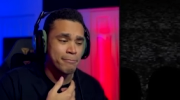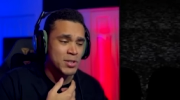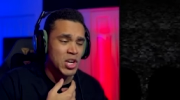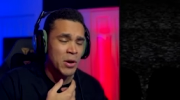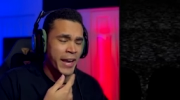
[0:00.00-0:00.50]

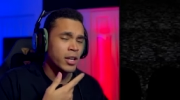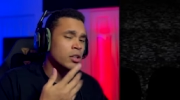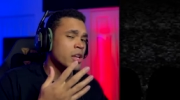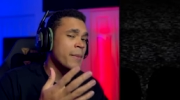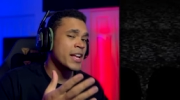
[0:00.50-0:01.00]
So I can
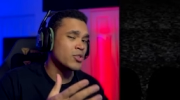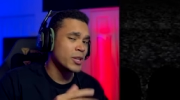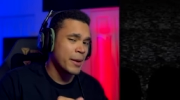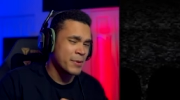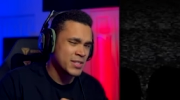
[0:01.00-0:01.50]
only imagine
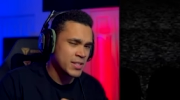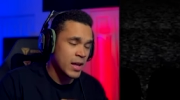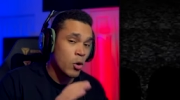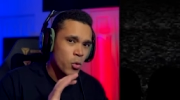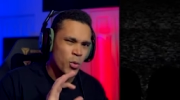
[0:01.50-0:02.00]
what happens to,
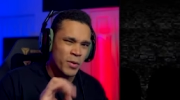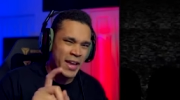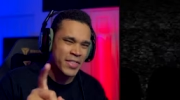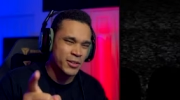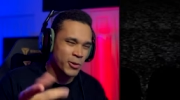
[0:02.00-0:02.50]
oh
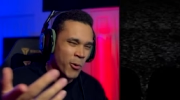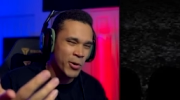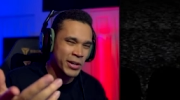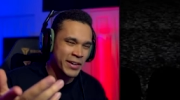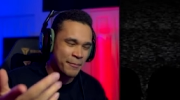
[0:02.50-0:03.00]
yeah, the
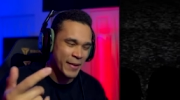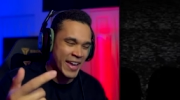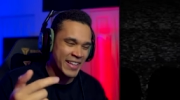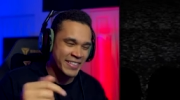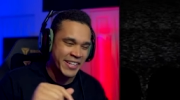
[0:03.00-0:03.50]
lore,
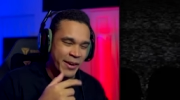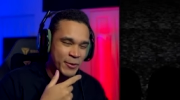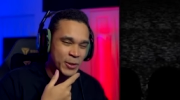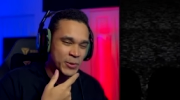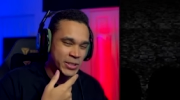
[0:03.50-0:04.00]
man. I
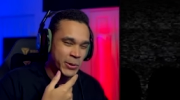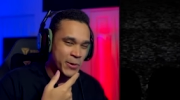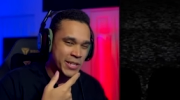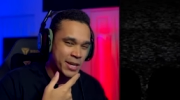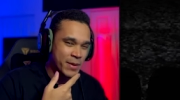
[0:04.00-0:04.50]
wonder what the lore
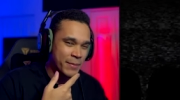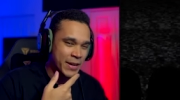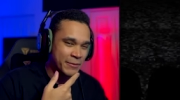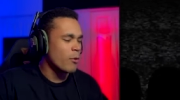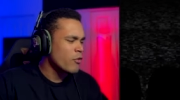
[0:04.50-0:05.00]
is going to be
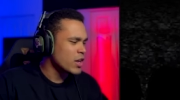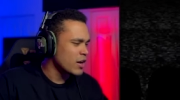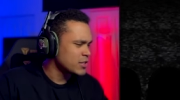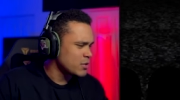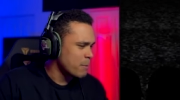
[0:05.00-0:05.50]
about. Moving
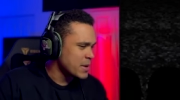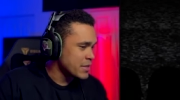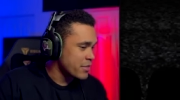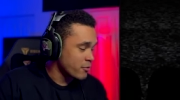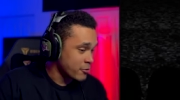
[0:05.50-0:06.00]
on to
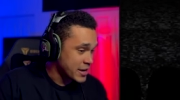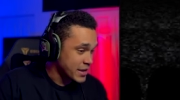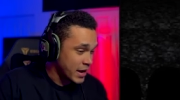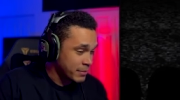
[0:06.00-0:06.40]
beat three.